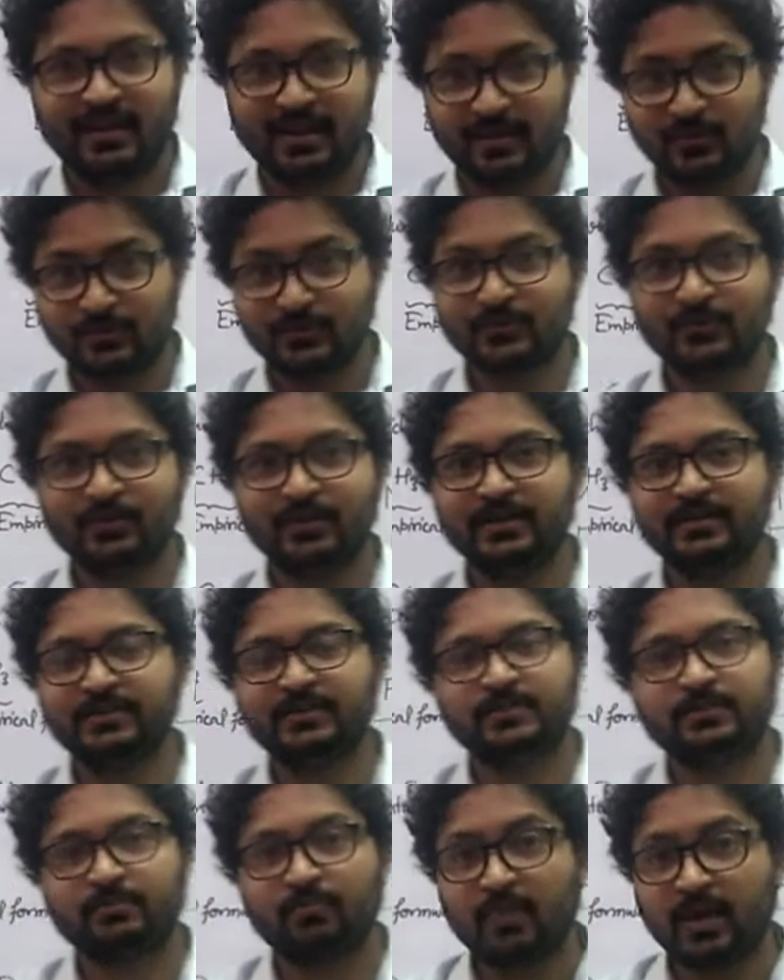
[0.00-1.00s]
Hello
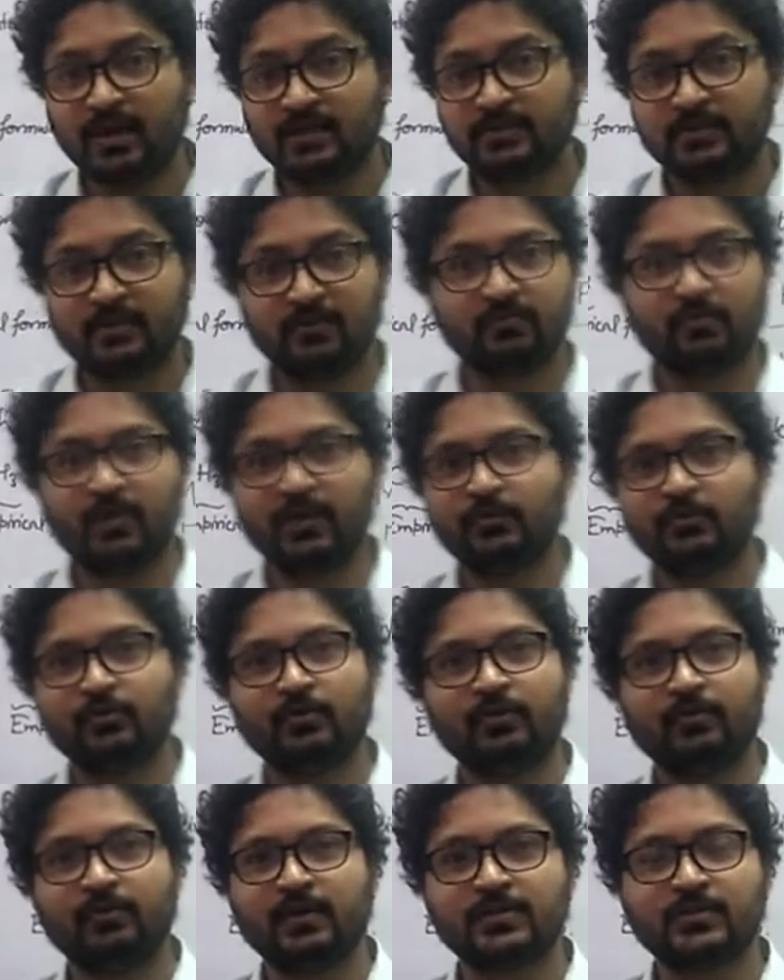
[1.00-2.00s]
students, myself
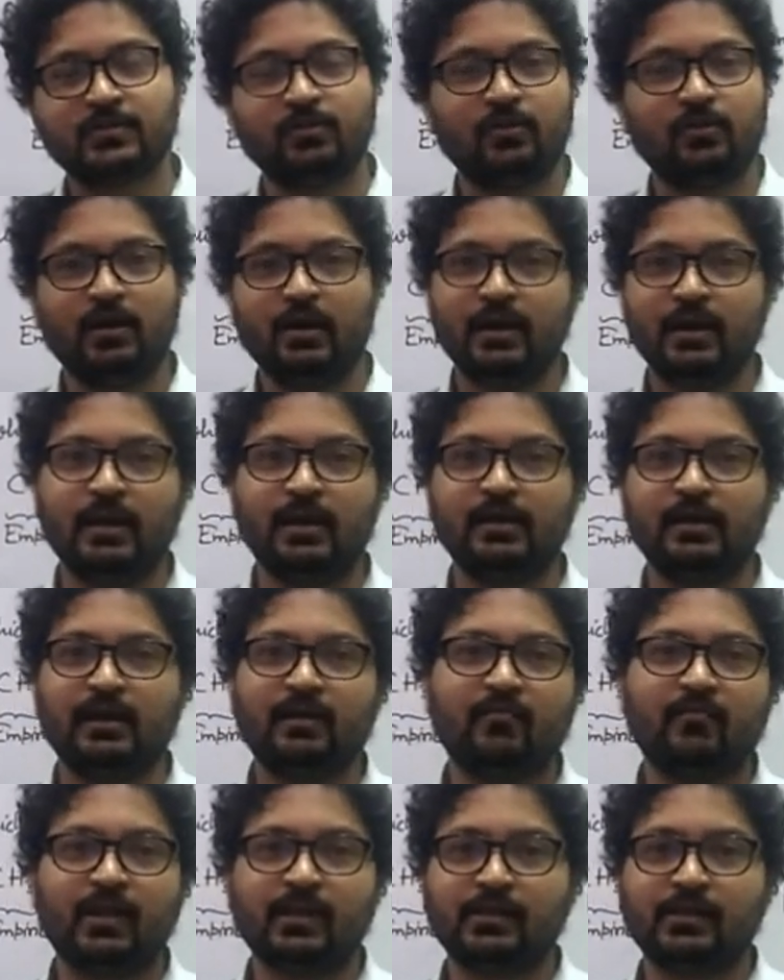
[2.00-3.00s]
Manuj. So again
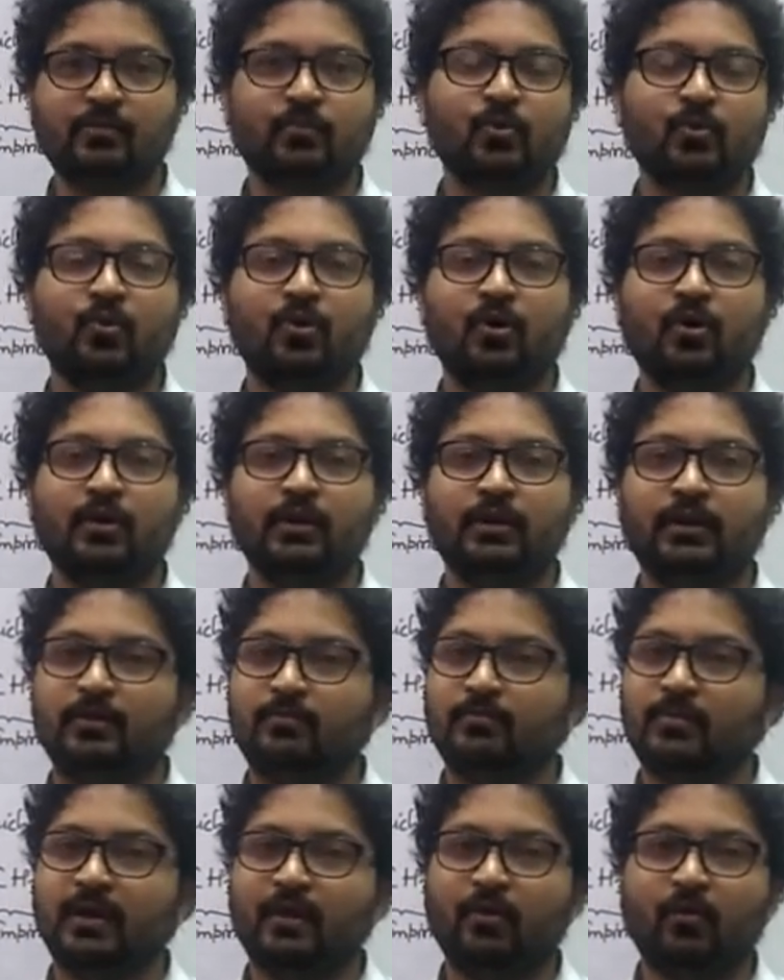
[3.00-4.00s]
I welcome you all
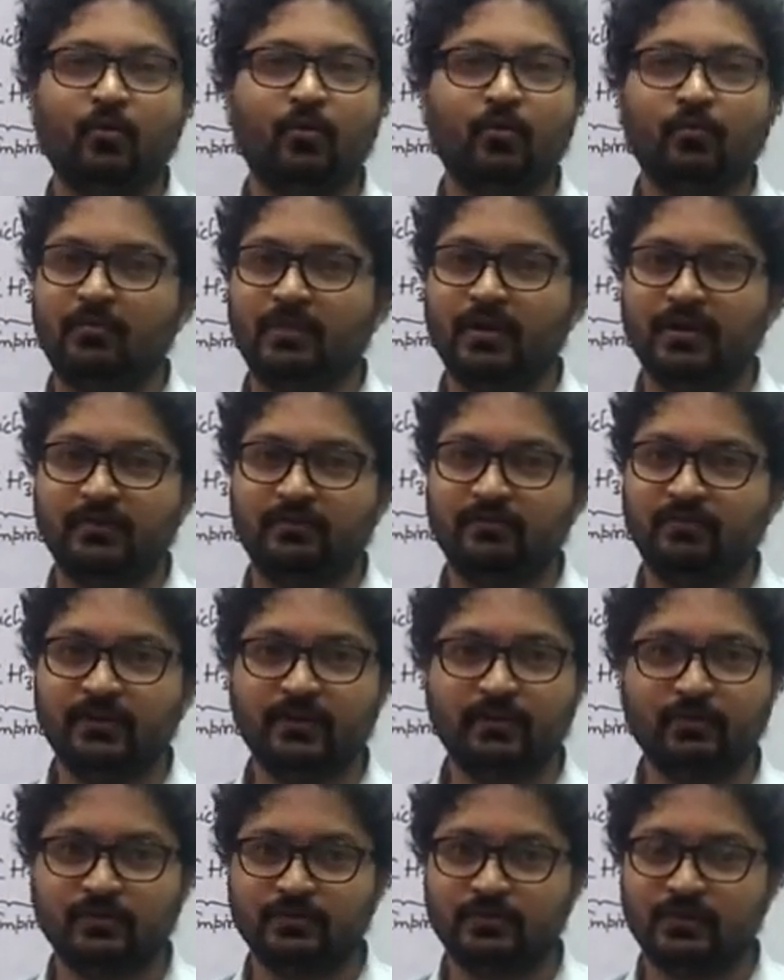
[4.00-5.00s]
in my homemade
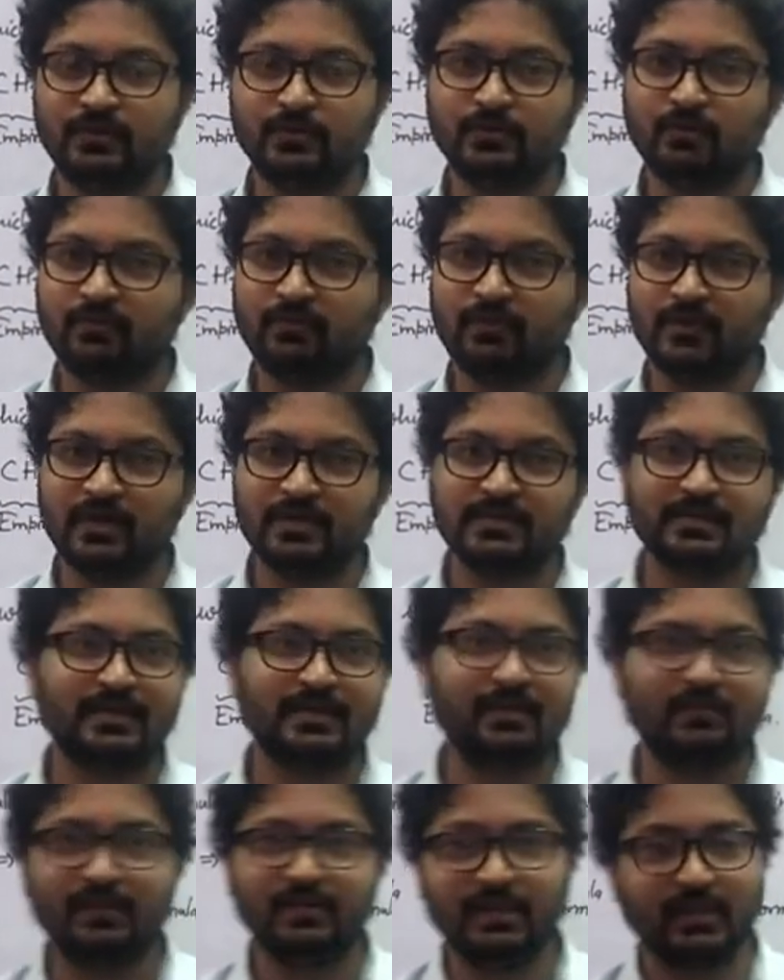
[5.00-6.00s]
video series of class
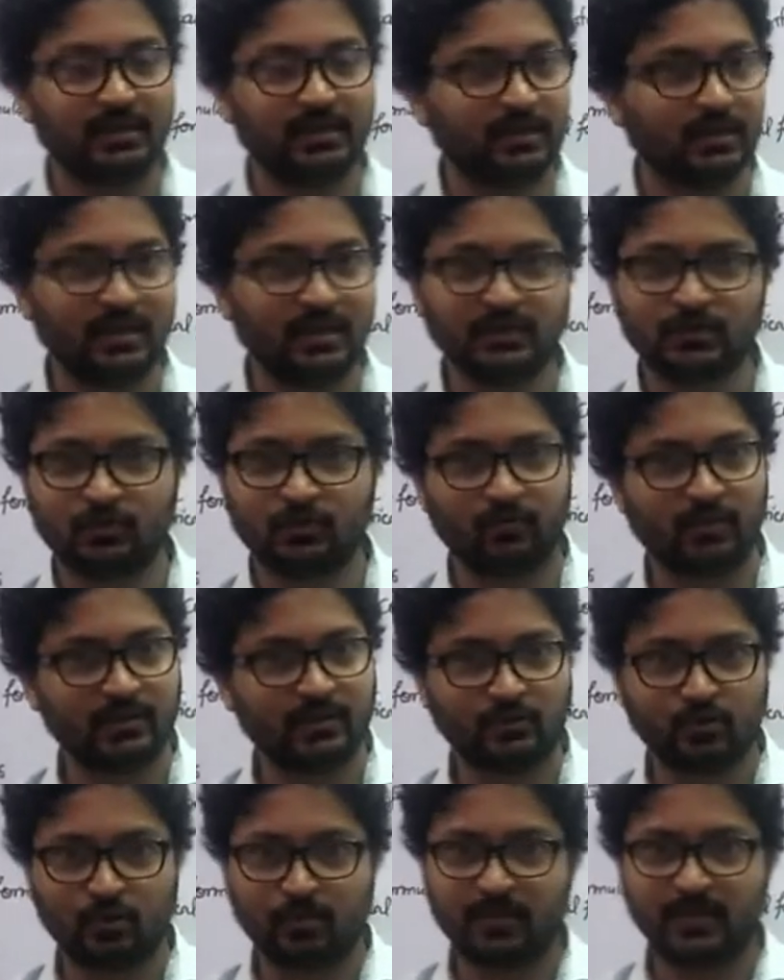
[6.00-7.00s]
11th and class
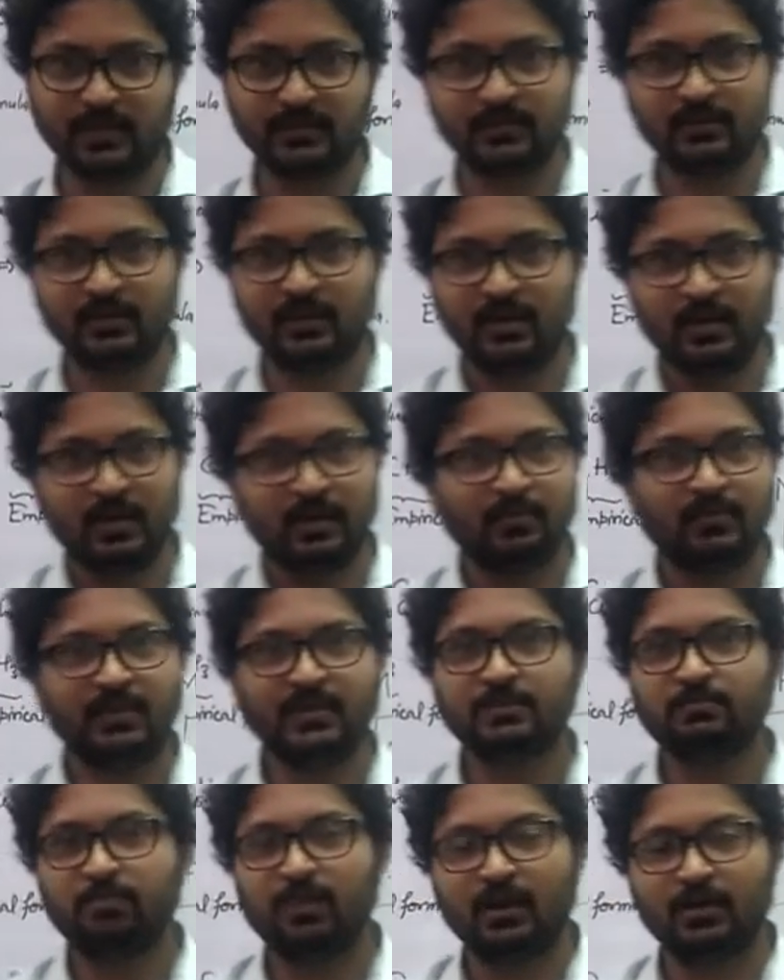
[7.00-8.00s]
12 topics.
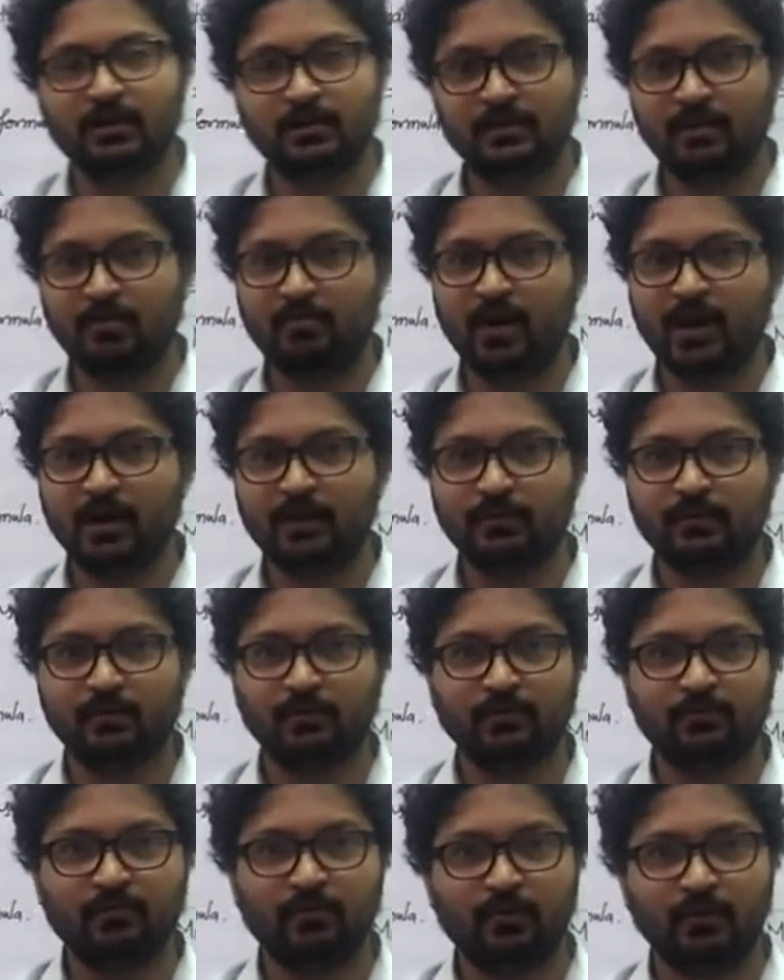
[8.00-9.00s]
Please pardon the
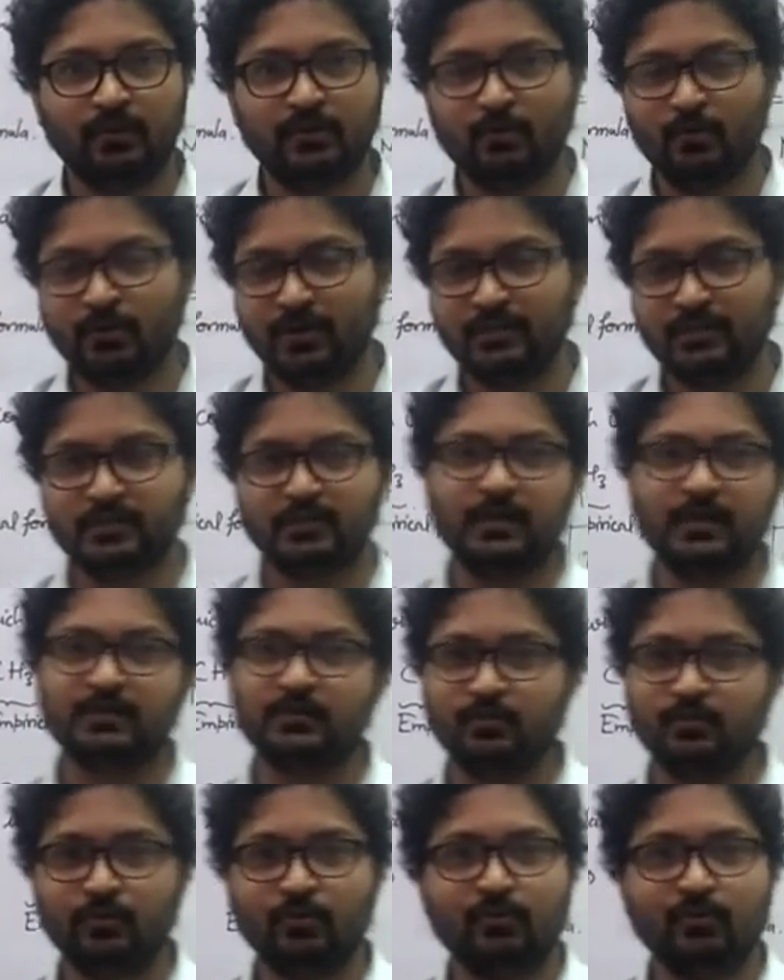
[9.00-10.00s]
background noise.
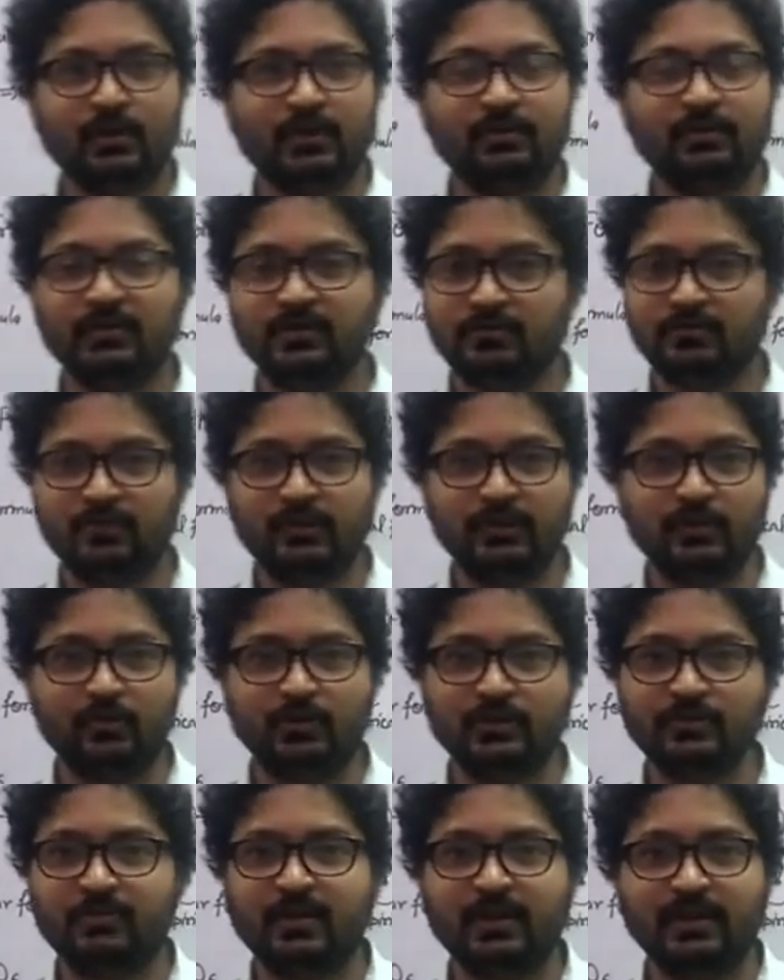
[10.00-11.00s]
As you know, this
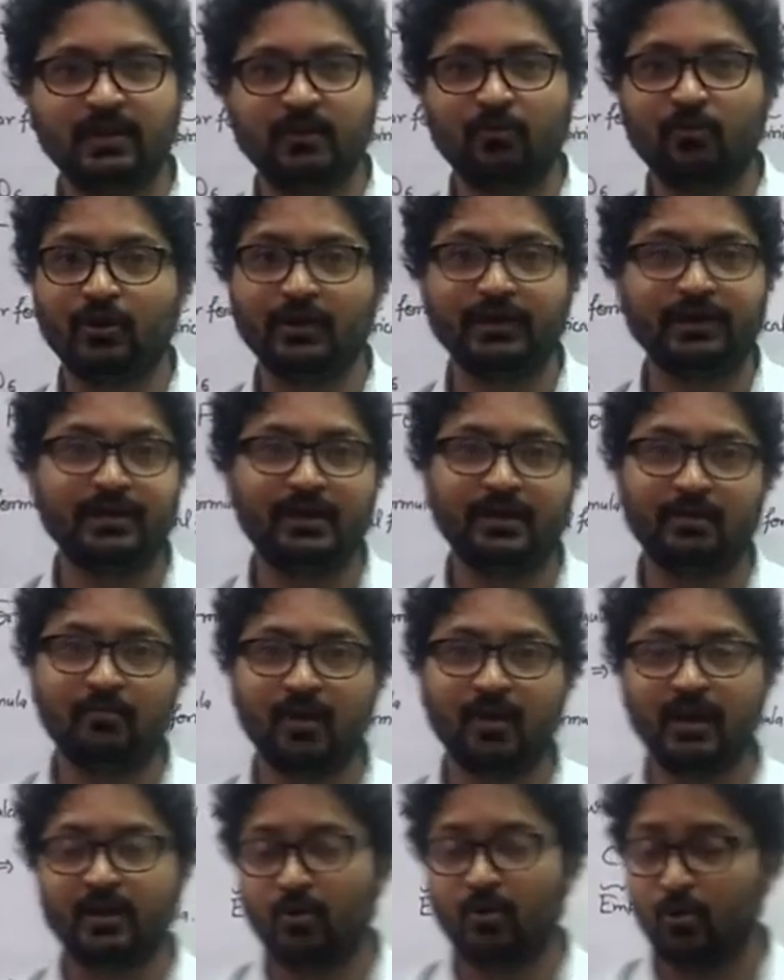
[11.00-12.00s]
video is being recorded at
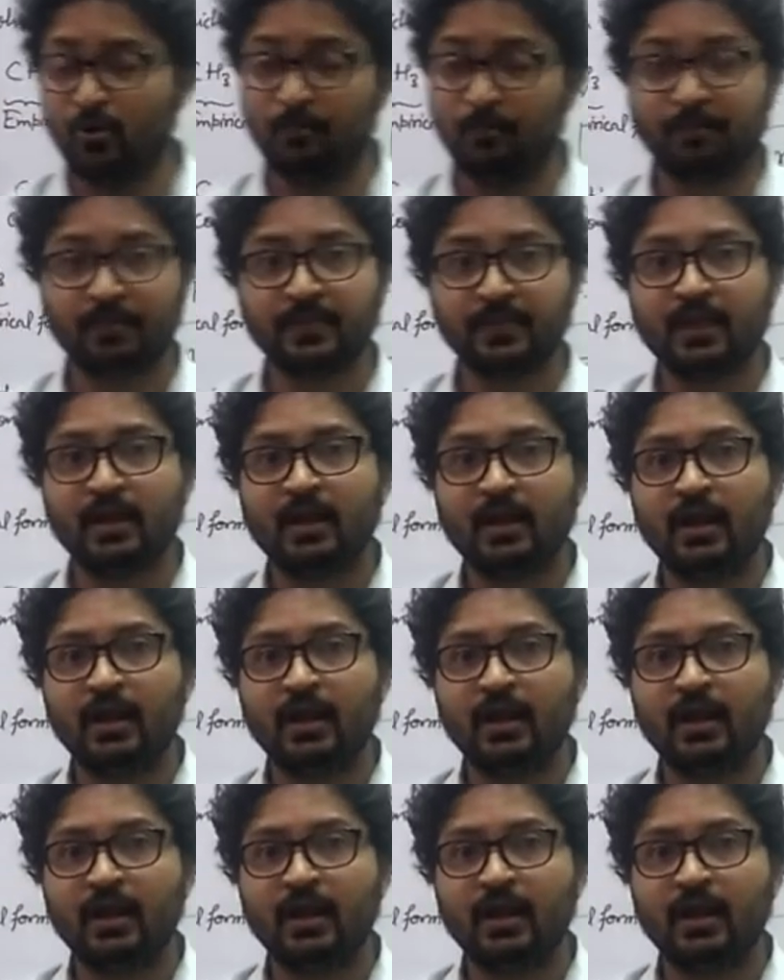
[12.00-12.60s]
my home.